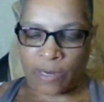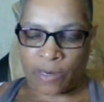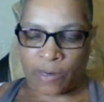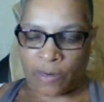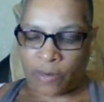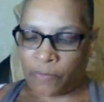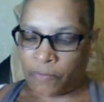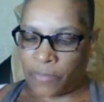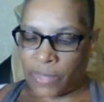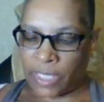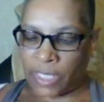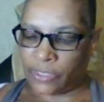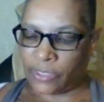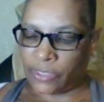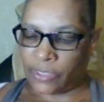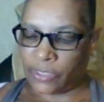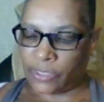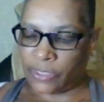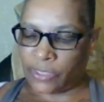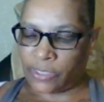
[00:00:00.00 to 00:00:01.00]
with
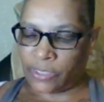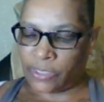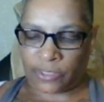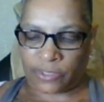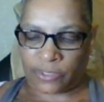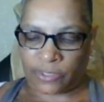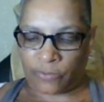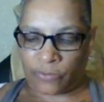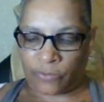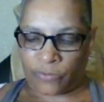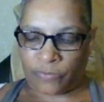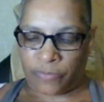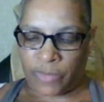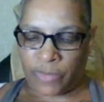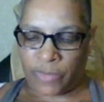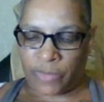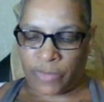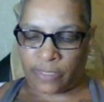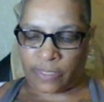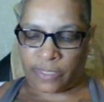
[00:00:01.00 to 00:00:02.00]
me for another
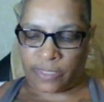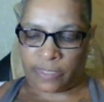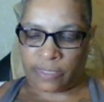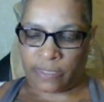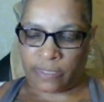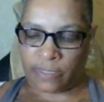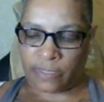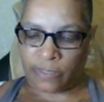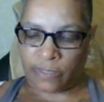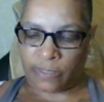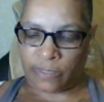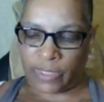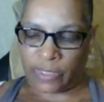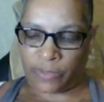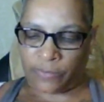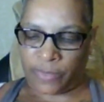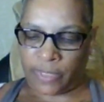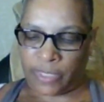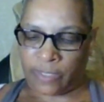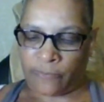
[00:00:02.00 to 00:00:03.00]
week
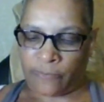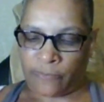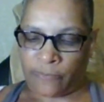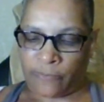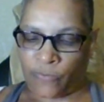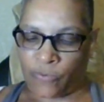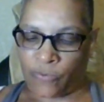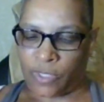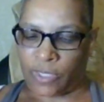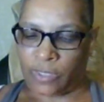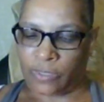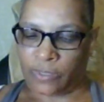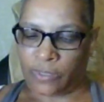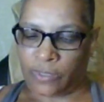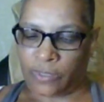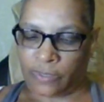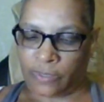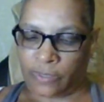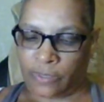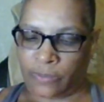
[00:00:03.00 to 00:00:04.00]
before returning to
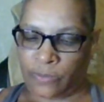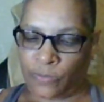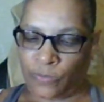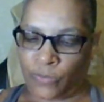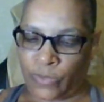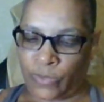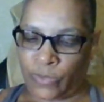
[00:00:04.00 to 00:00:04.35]
Houston.